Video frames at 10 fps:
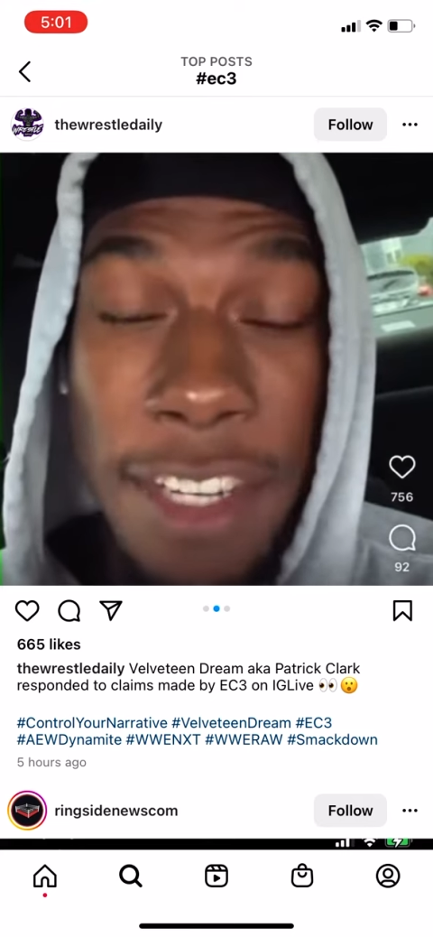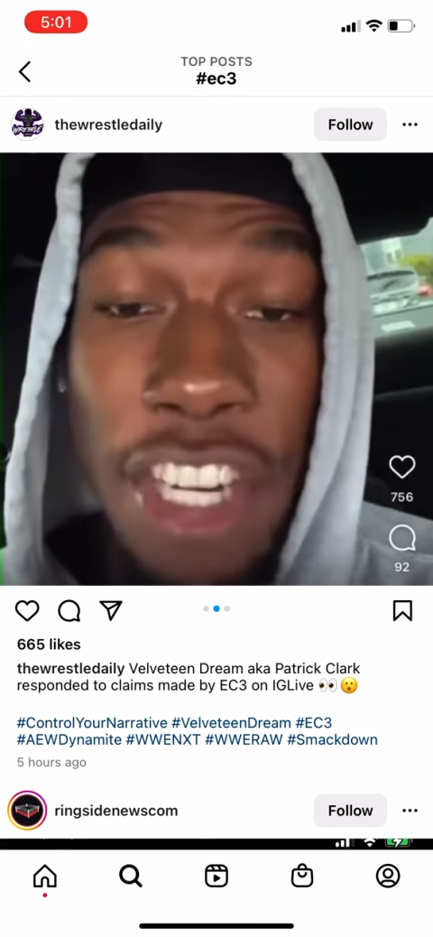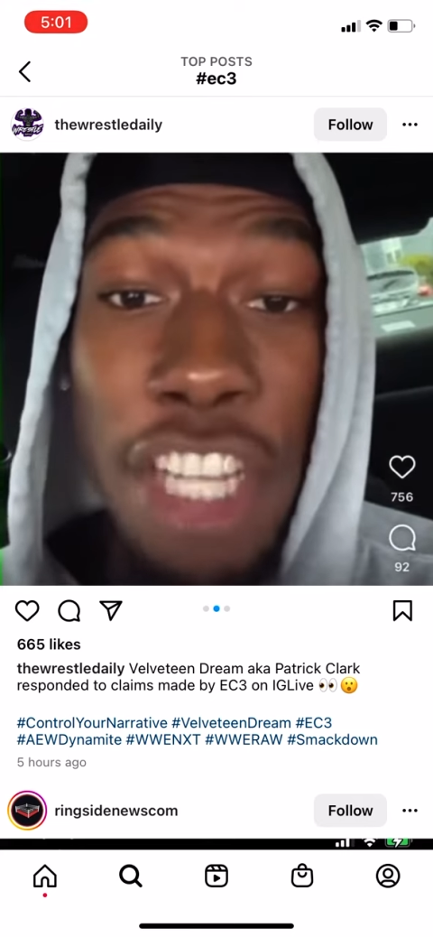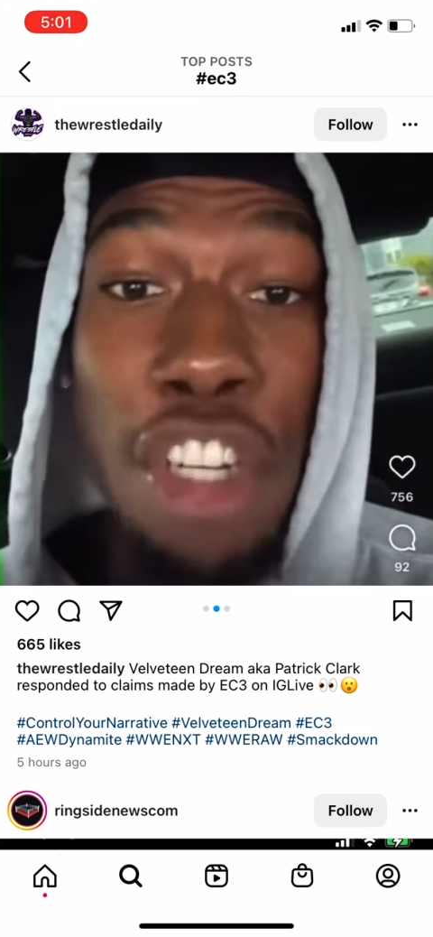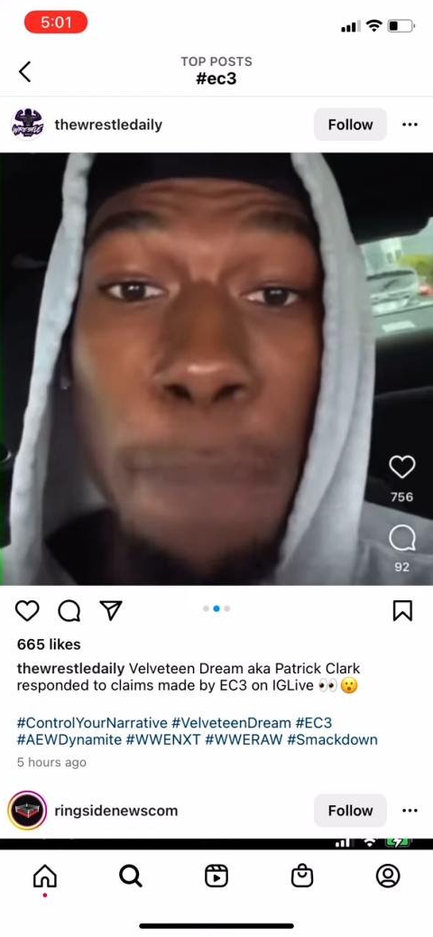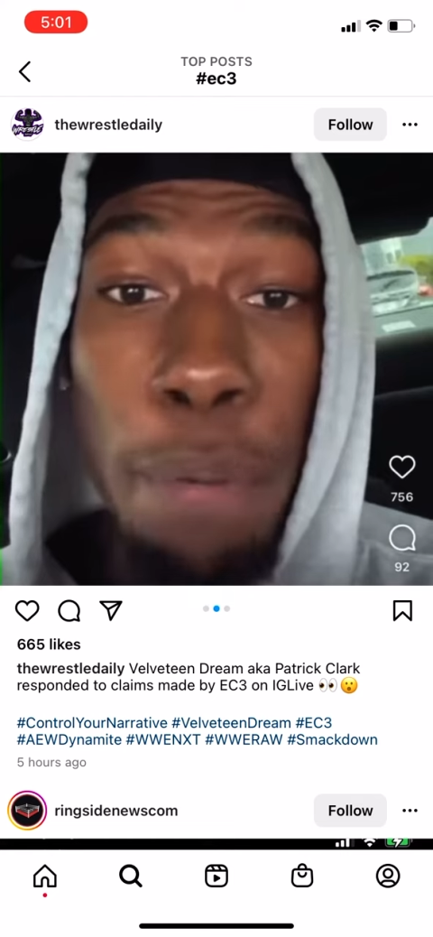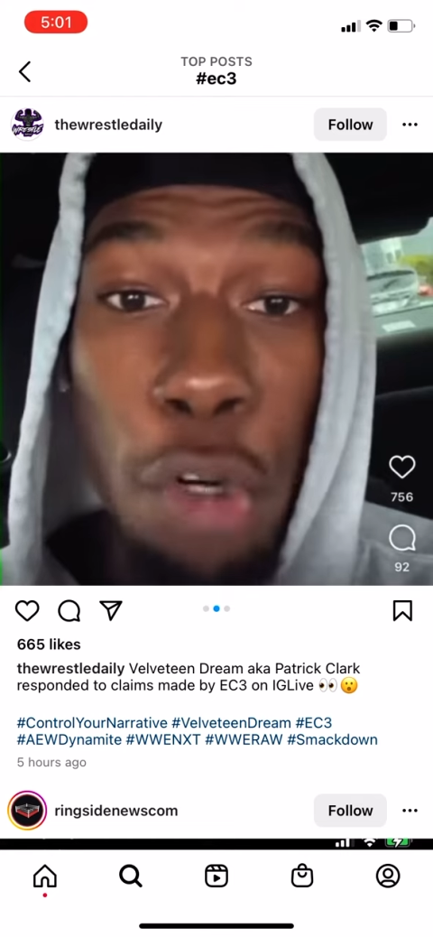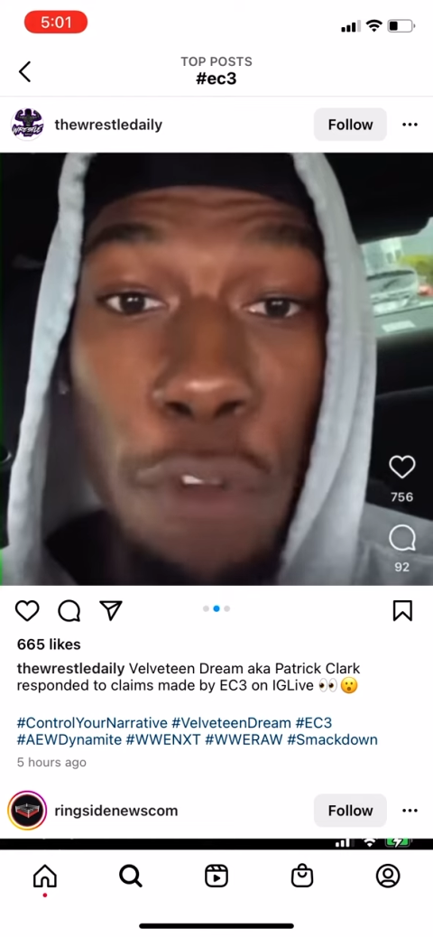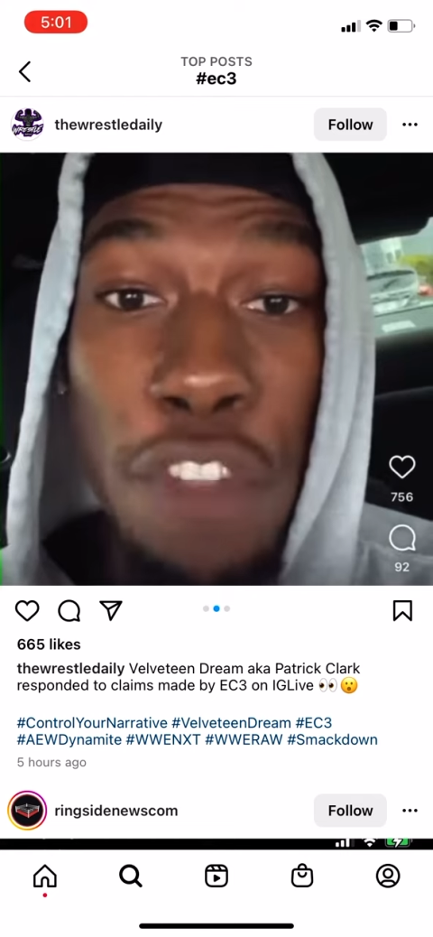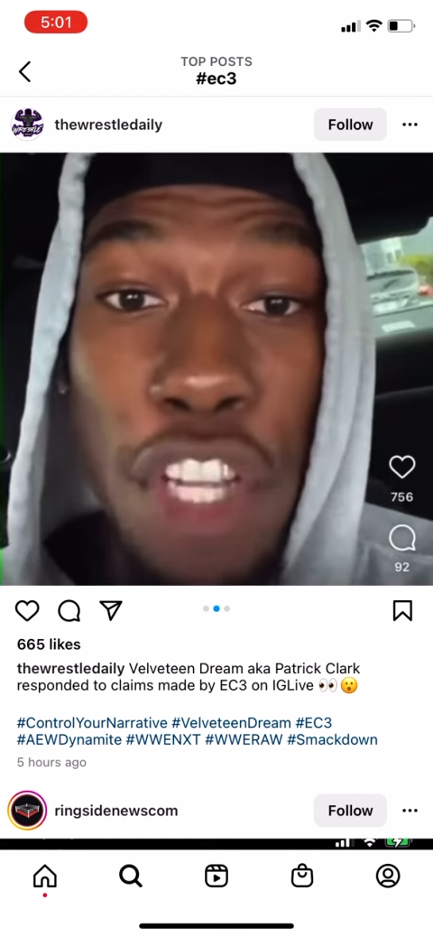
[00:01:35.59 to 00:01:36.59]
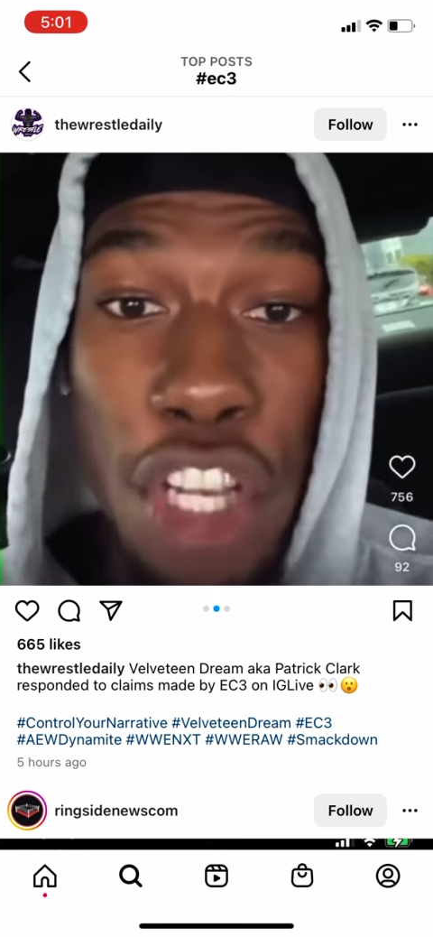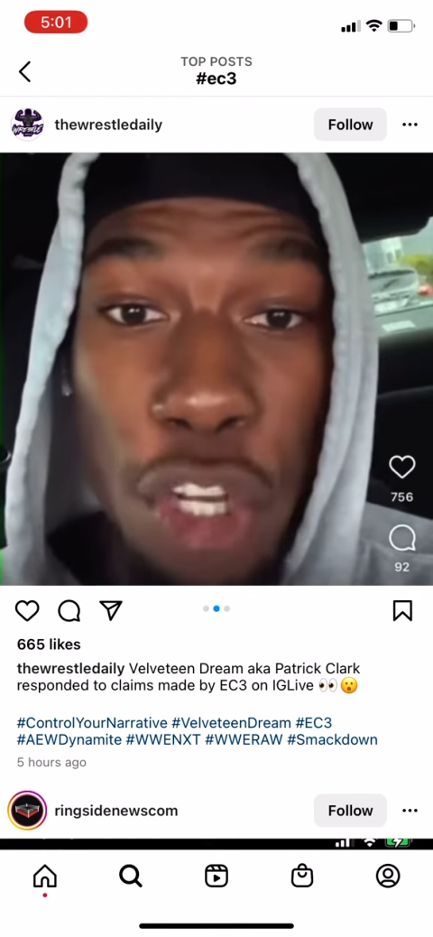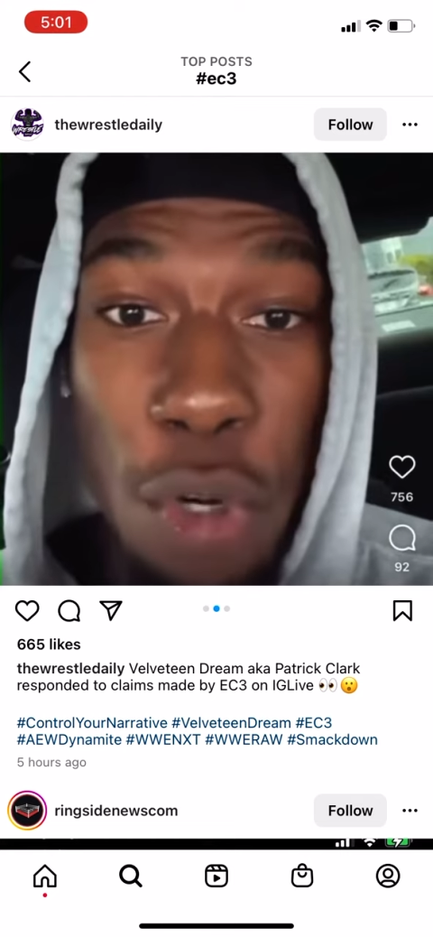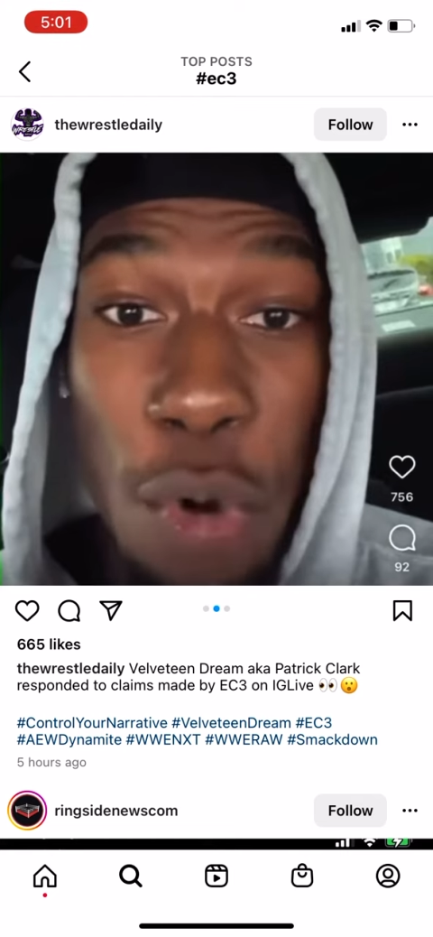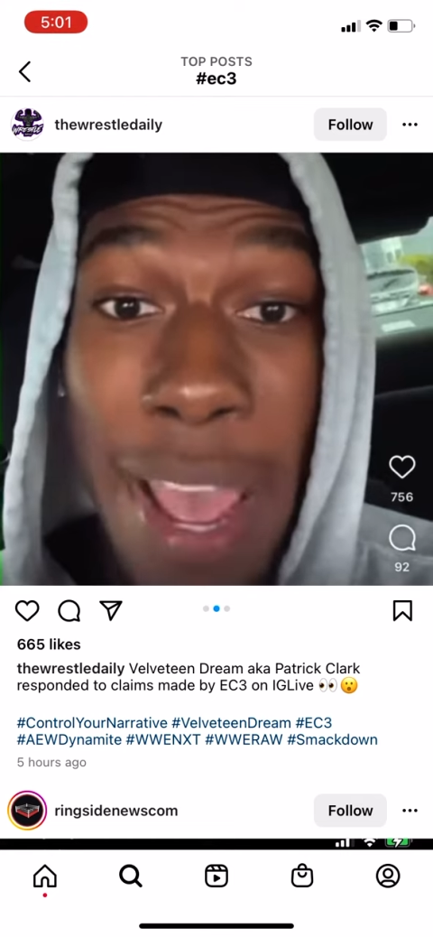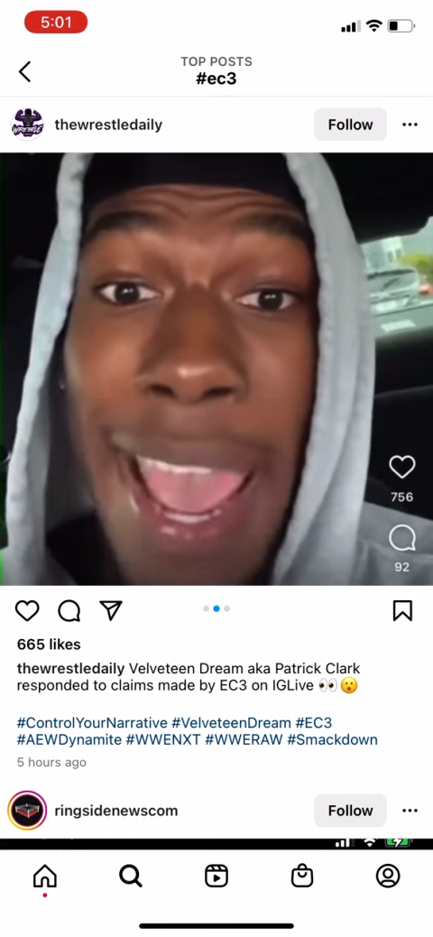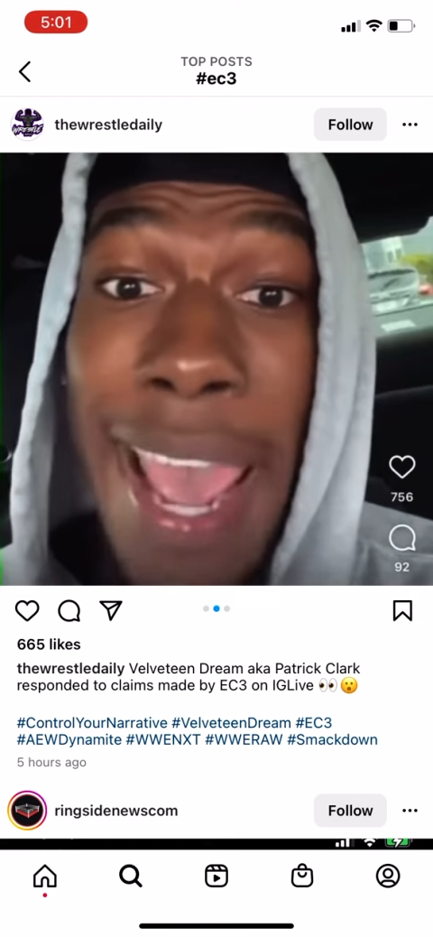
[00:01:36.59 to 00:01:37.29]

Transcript: just to prove to you